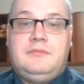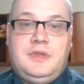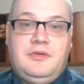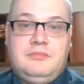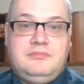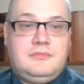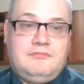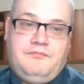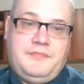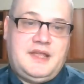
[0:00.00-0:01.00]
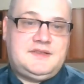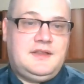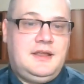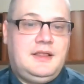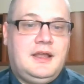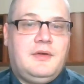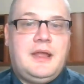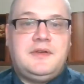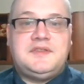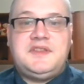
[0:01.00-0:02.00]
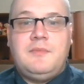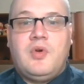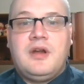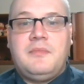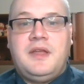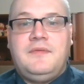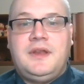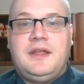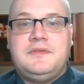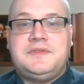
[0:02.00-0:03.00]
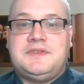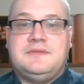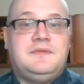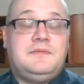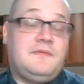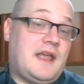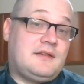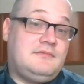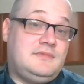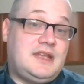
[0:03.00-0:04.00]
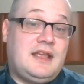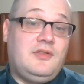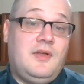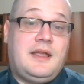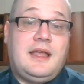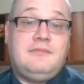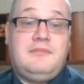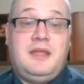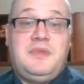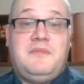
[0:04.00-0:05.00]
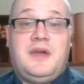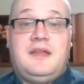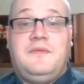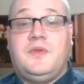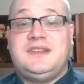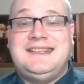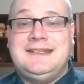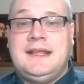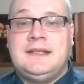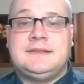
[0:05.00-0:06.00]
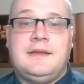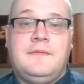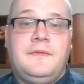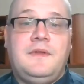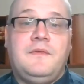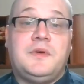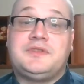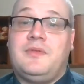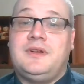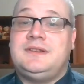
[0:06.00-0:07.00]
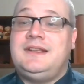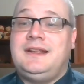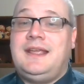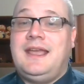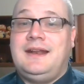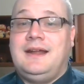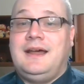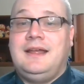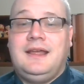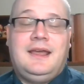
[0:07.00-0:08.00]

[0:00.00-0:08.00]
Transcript: You can basically click around and see more of my videos. In fact, take a look at maybe my 14 days of enforced quarantine in Canada.